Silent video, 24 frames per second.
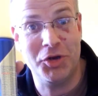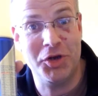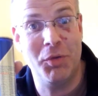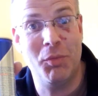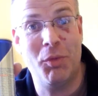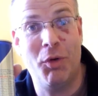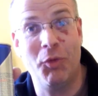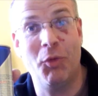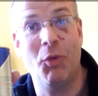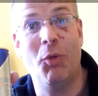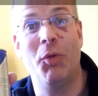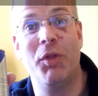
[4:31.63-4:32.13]
You
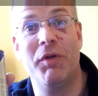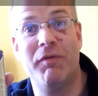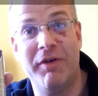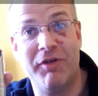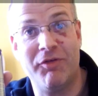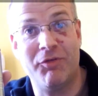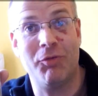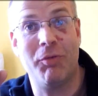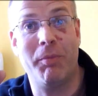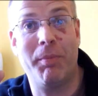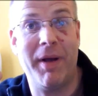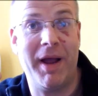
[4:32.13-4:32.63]
want all the
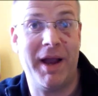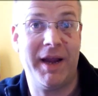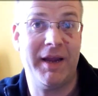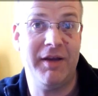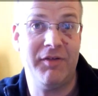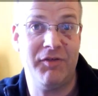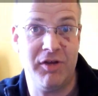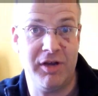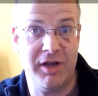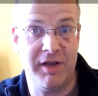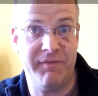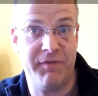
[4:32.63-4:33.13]
original
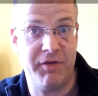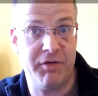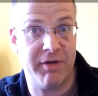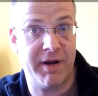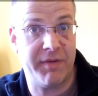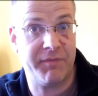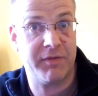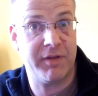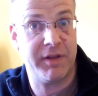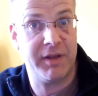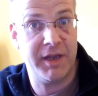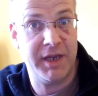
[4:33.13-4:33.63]
packaging if you're
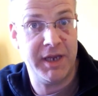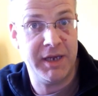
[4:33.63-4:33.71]
after